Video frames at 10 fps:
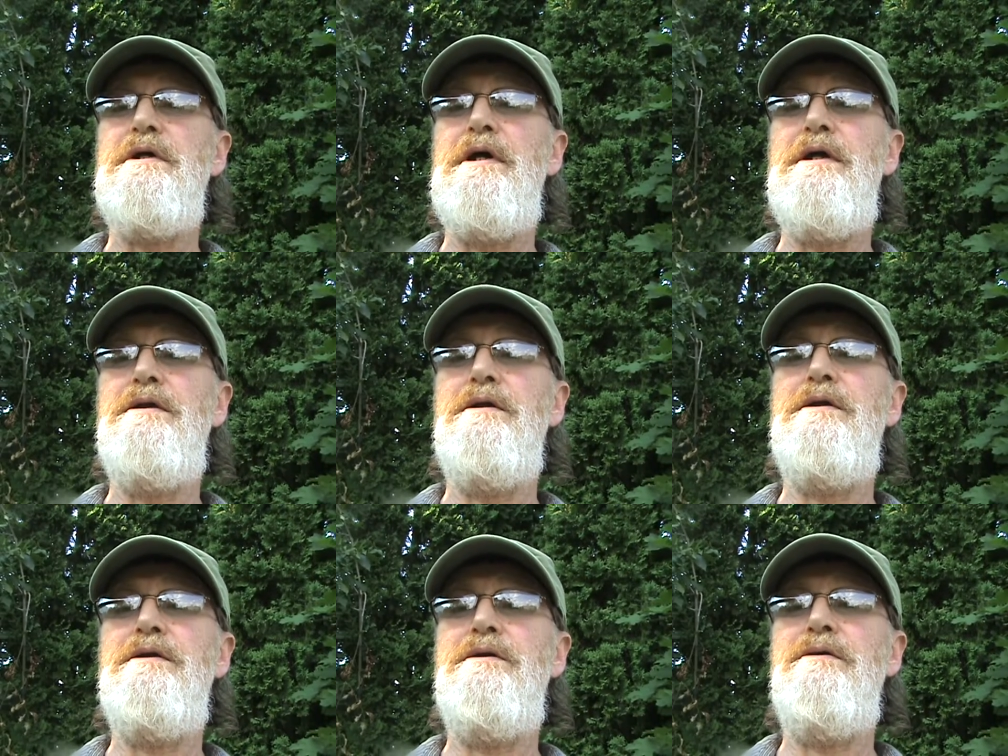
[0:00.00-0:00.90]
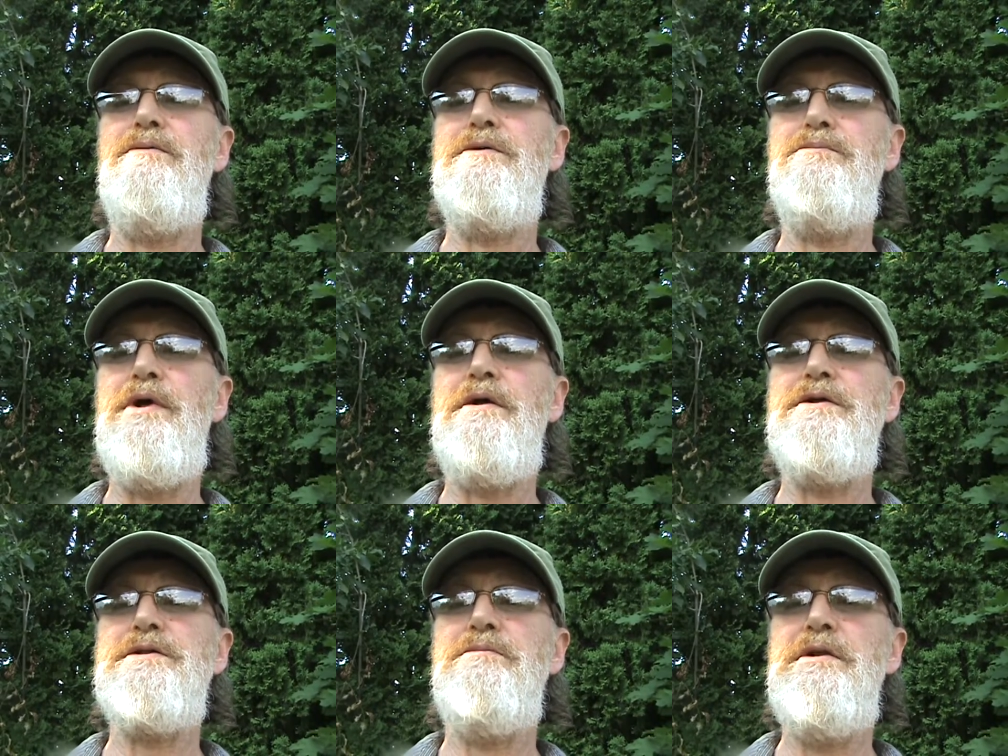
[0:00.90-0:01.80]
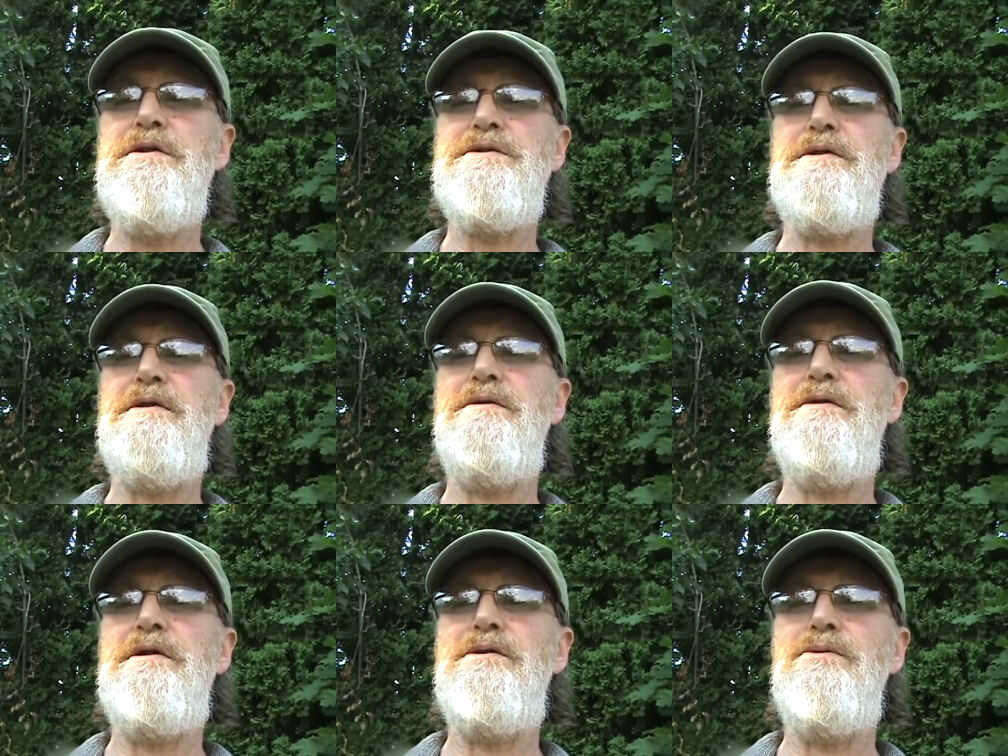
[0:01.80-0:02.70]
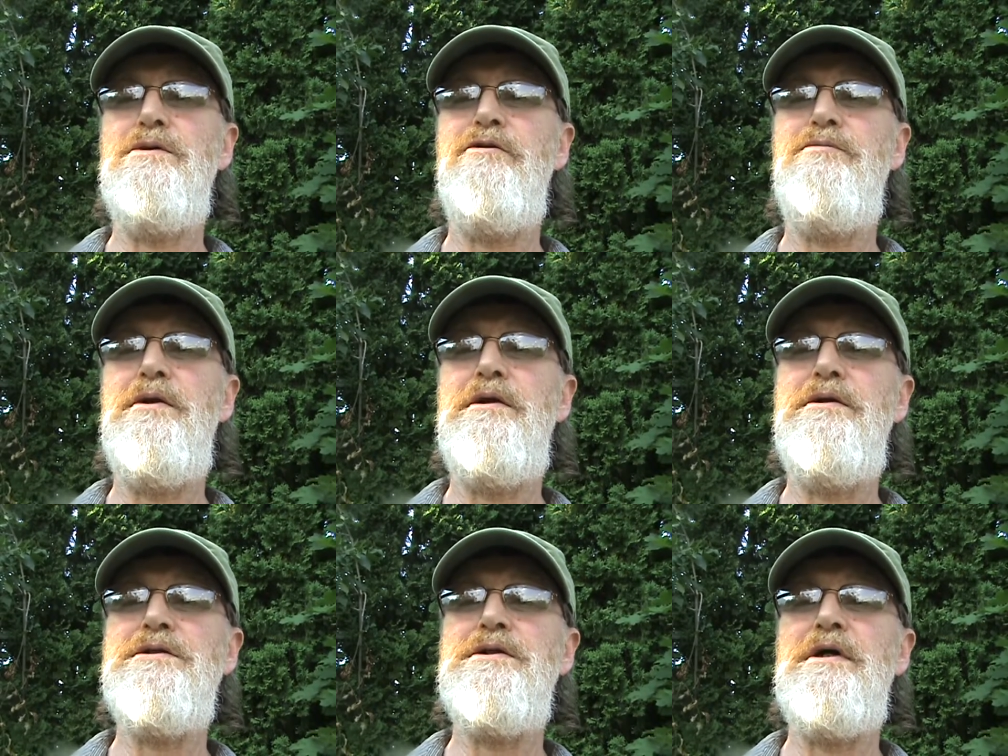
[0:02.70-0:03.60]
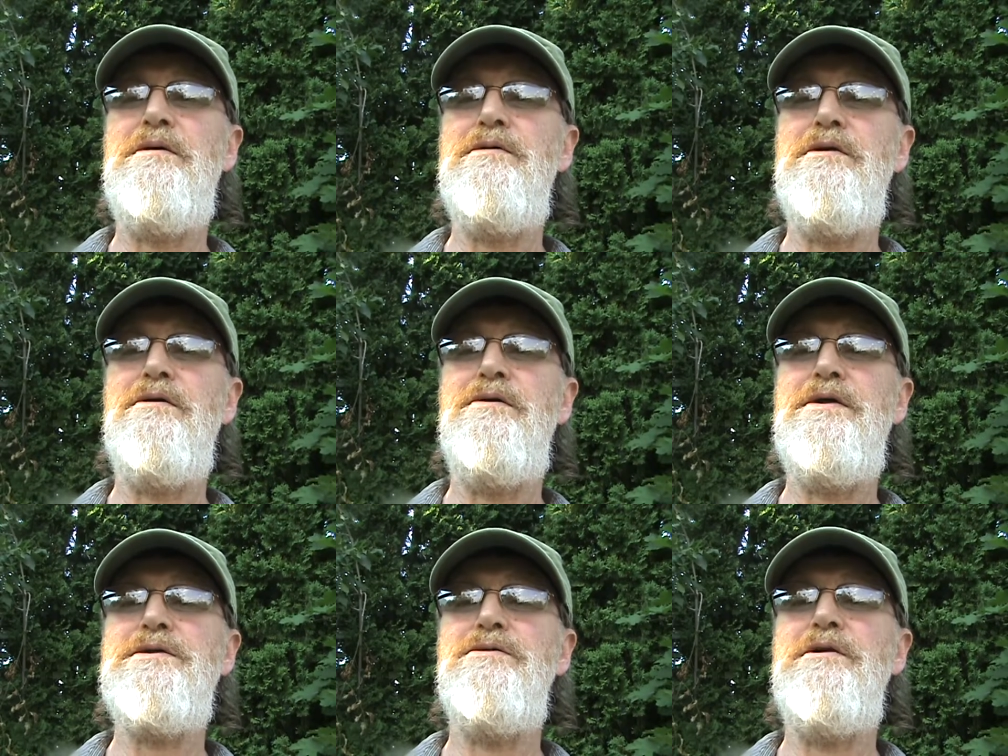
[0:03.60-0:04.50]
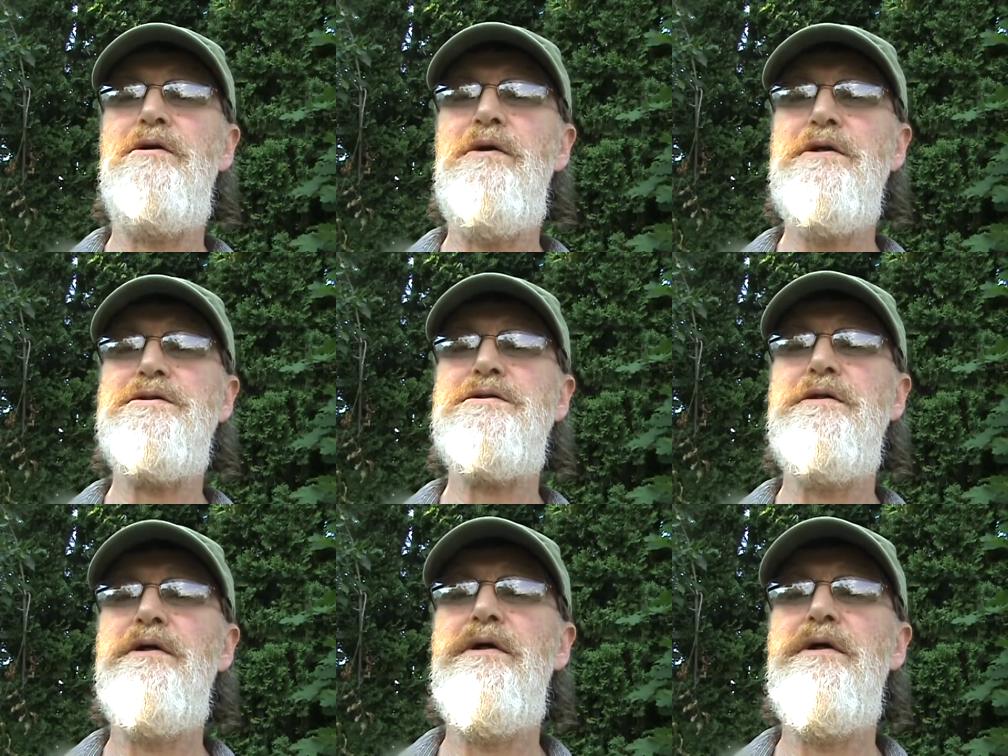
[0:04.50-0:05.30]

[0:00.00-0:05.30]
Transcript: and it was a Protestant minister. They knew enough by this time to know that's who he was.